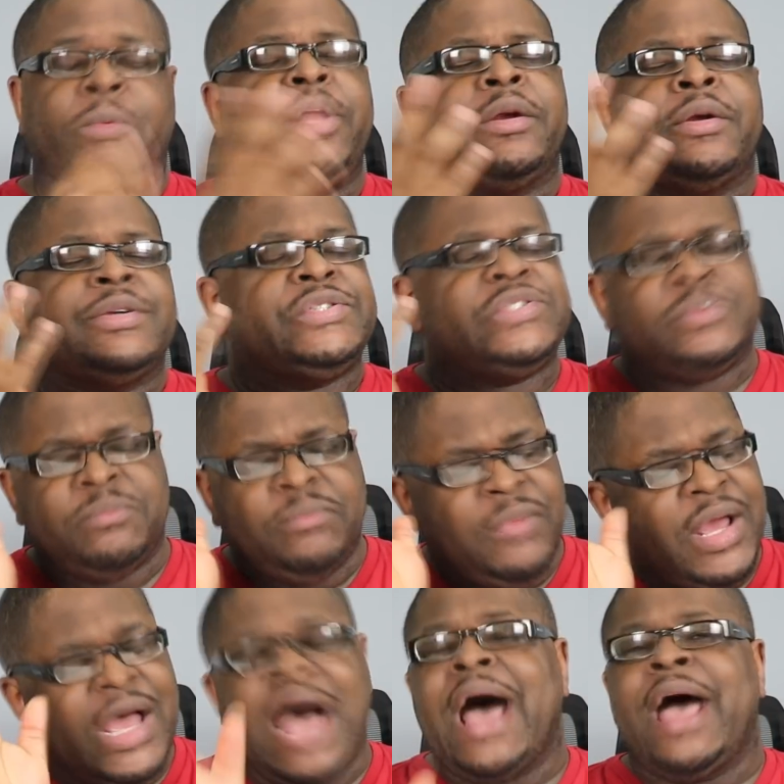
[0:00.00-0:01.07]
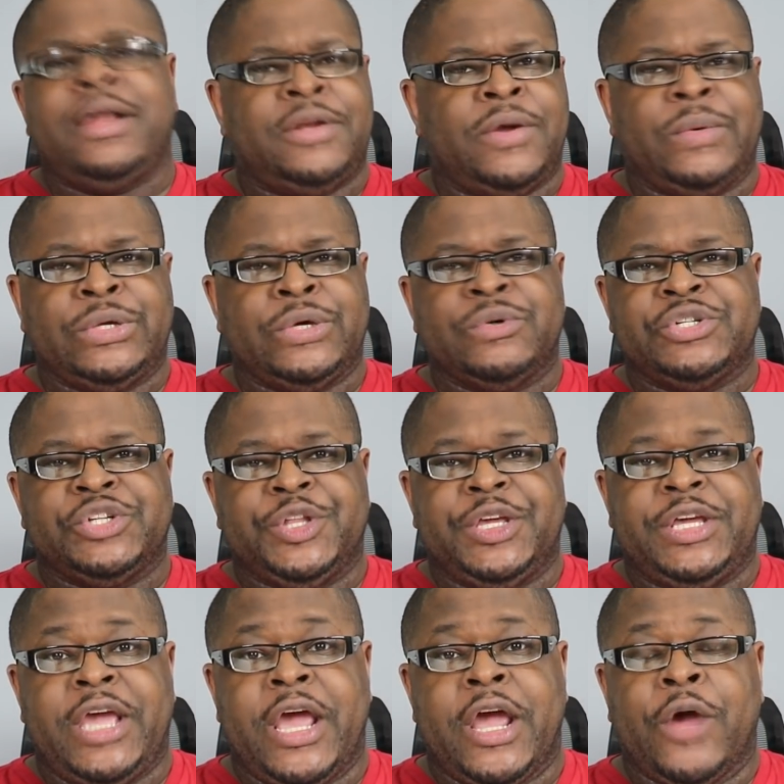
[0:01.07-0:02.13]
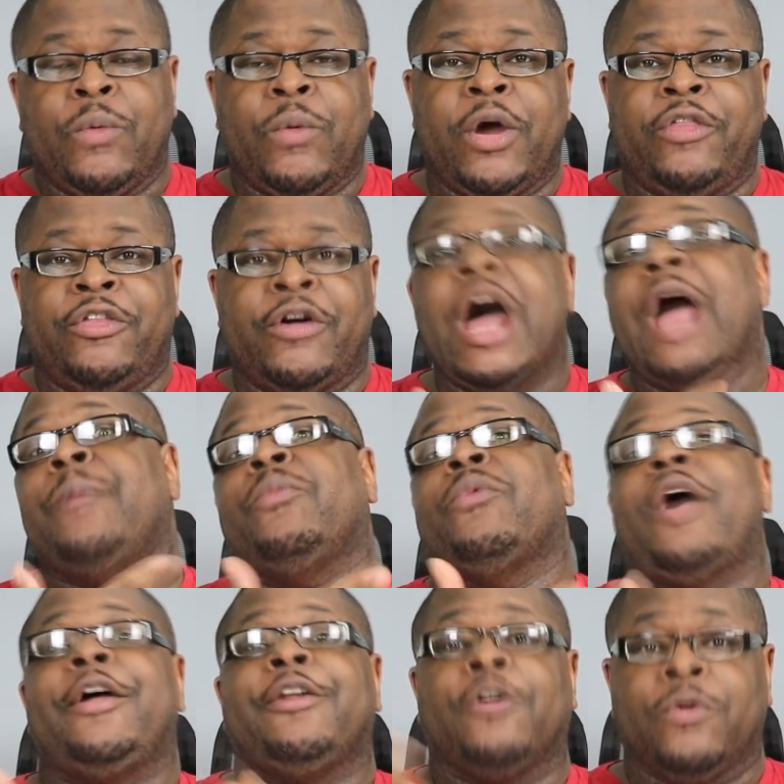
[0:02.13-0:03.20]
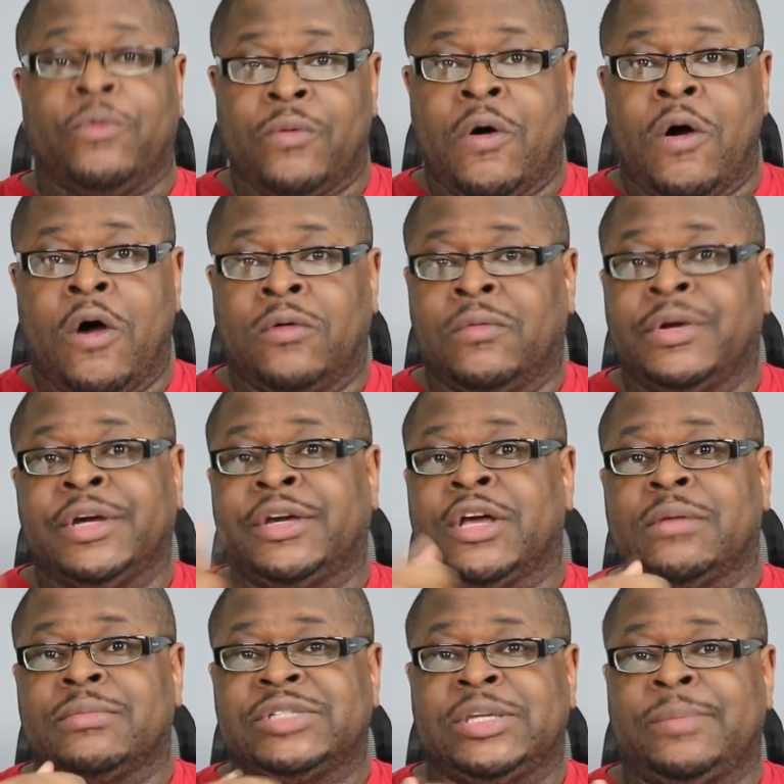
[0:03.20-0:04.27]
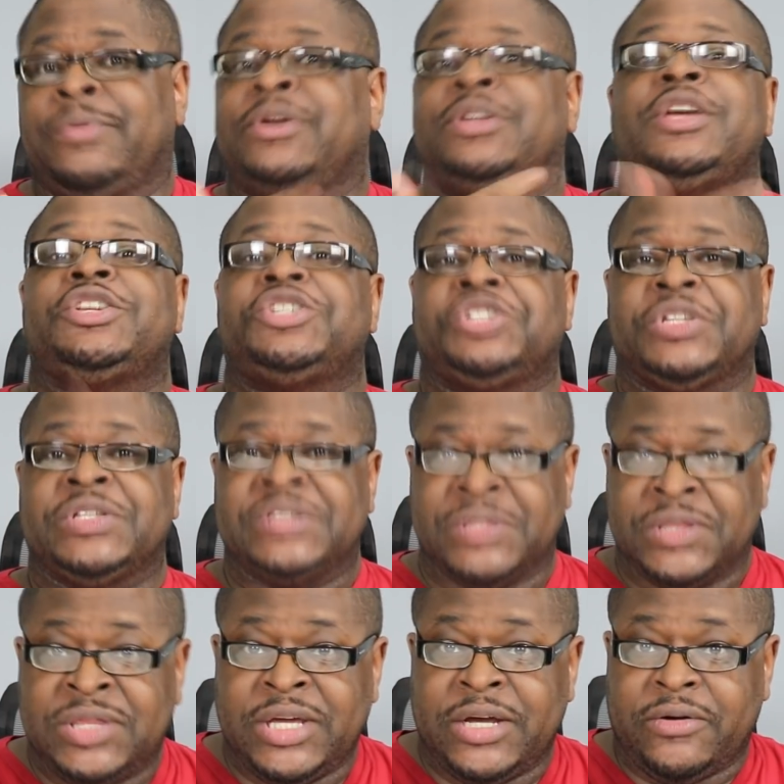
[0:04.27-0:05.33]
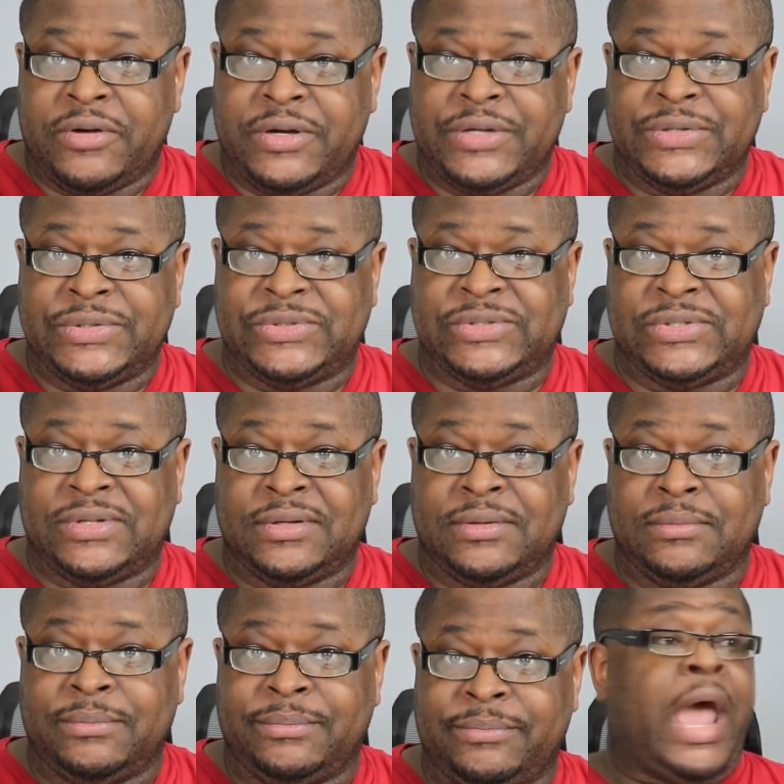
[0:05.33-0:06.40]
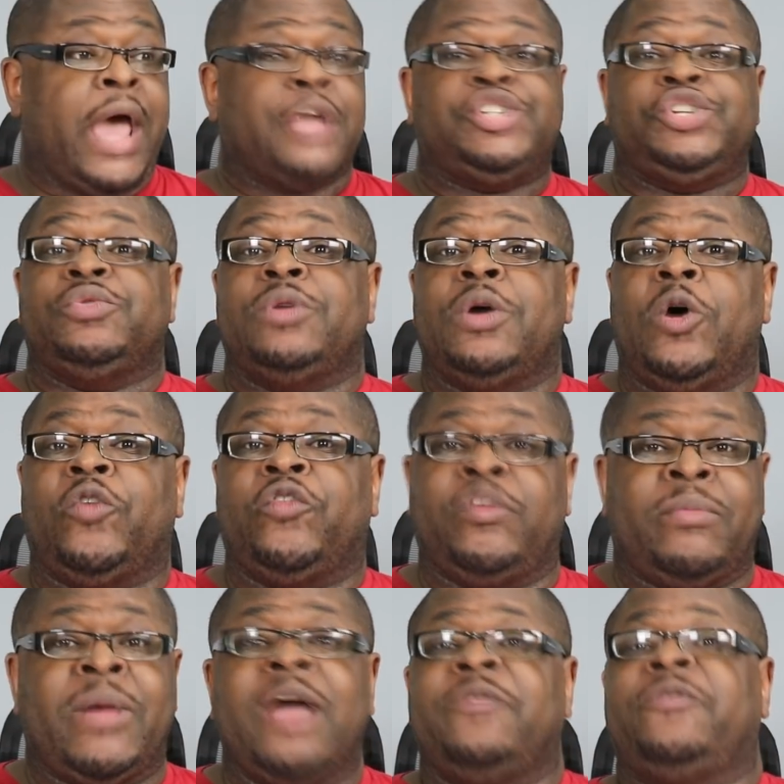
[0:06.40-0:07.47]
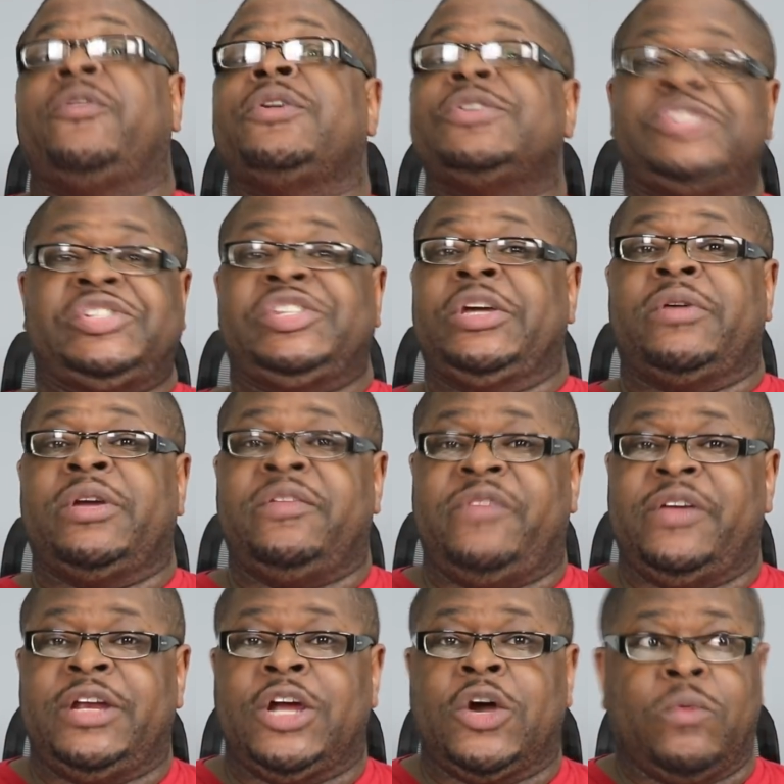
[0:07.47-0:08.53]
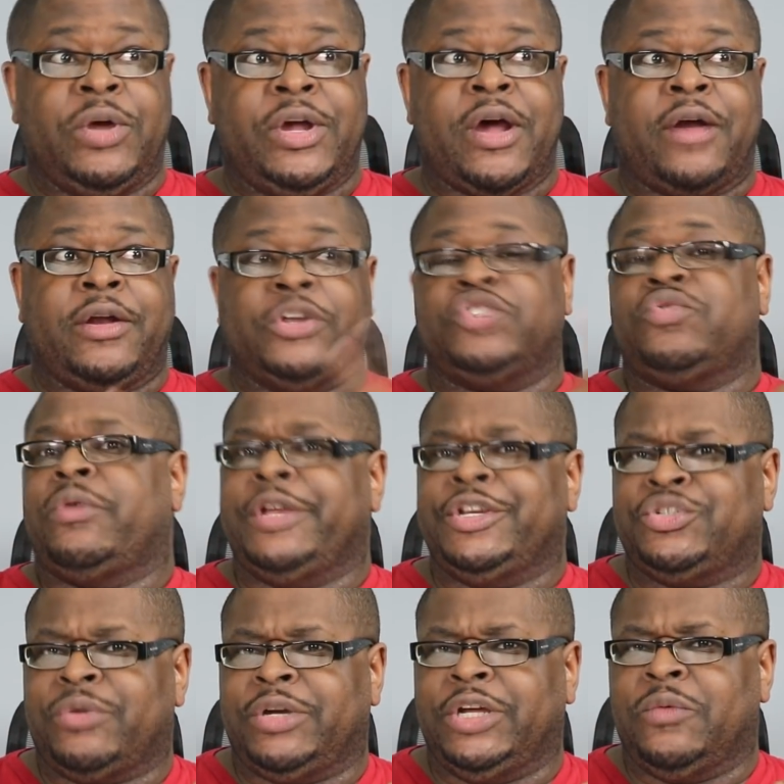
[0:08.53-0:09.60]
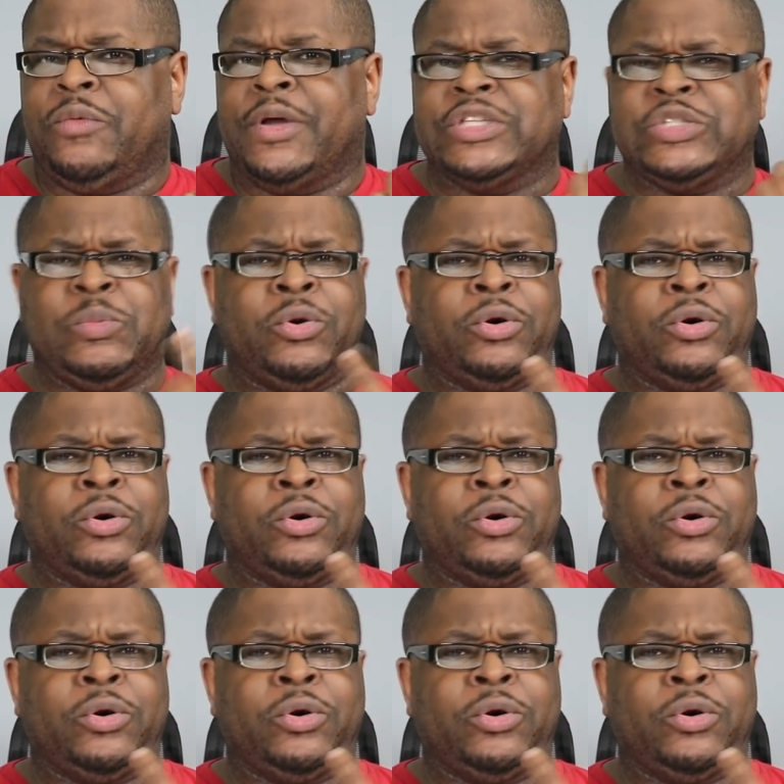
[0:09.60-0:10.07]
Readers, I don't usually care whether I'm right or wrong when it comes to predictions and theories. As you know from my first theory video regarding 2021's